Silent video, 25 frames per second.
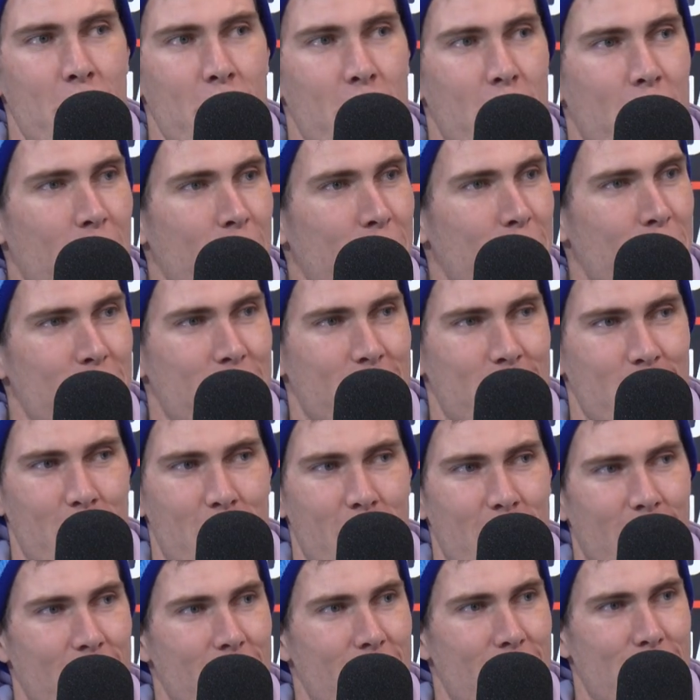But it was
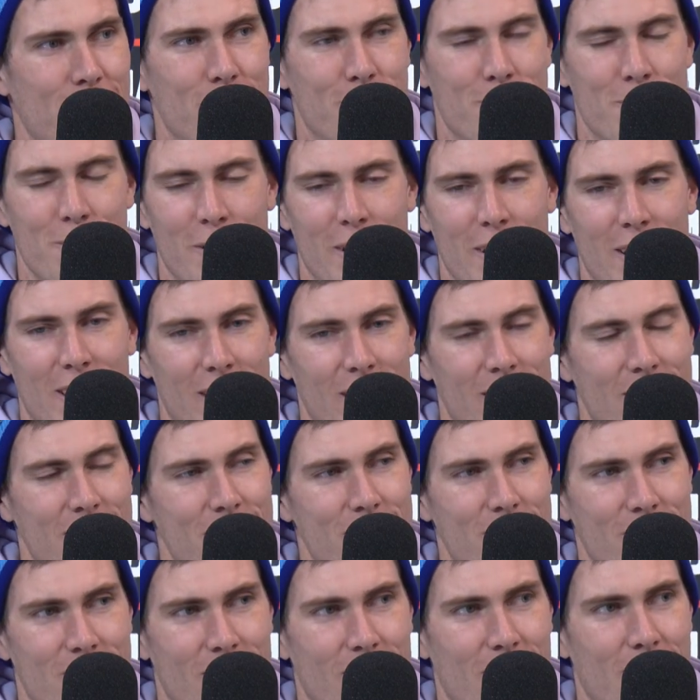something I'll never forget. He
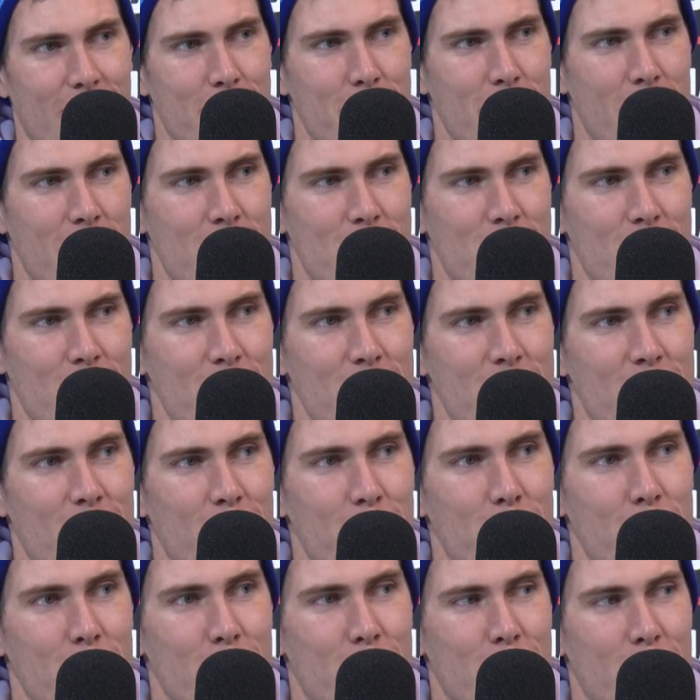was like, make sure you
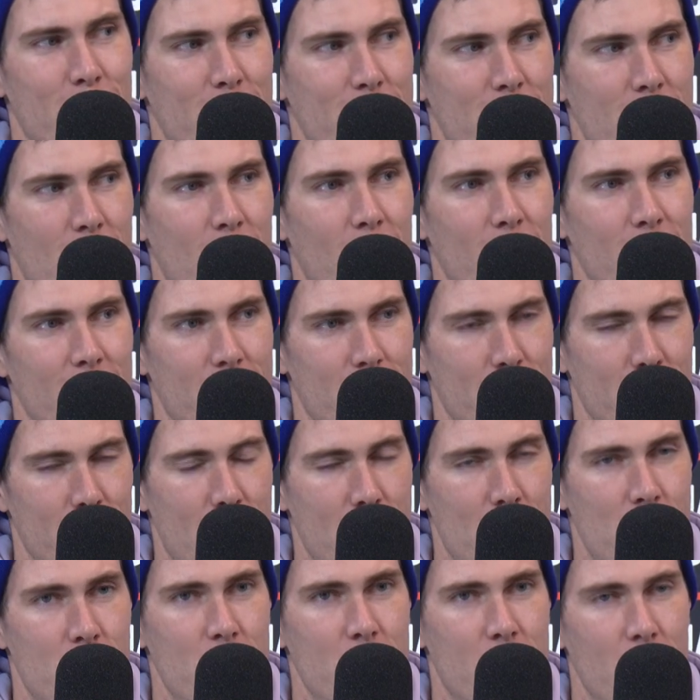don't move.
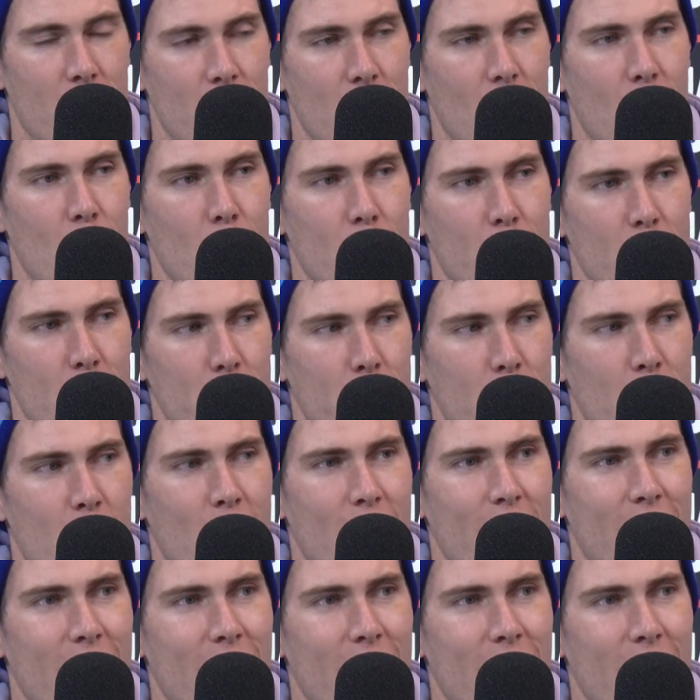Make sure you don't go over the mark.